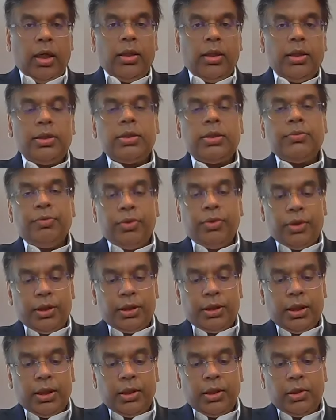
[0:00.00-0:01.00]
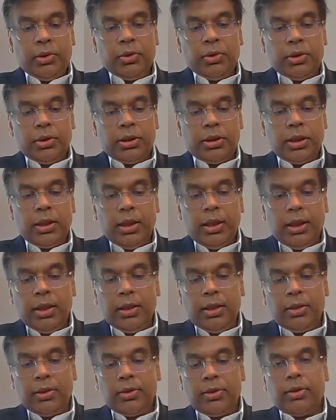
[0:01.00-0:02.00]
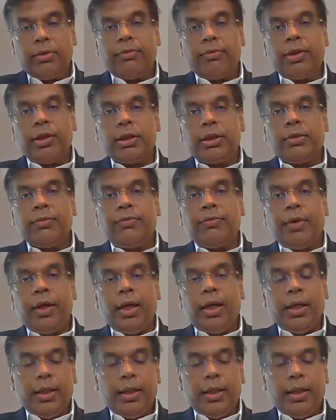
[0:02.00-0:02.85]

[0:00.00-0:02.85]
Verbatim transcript: This, of course, includes a need to diversify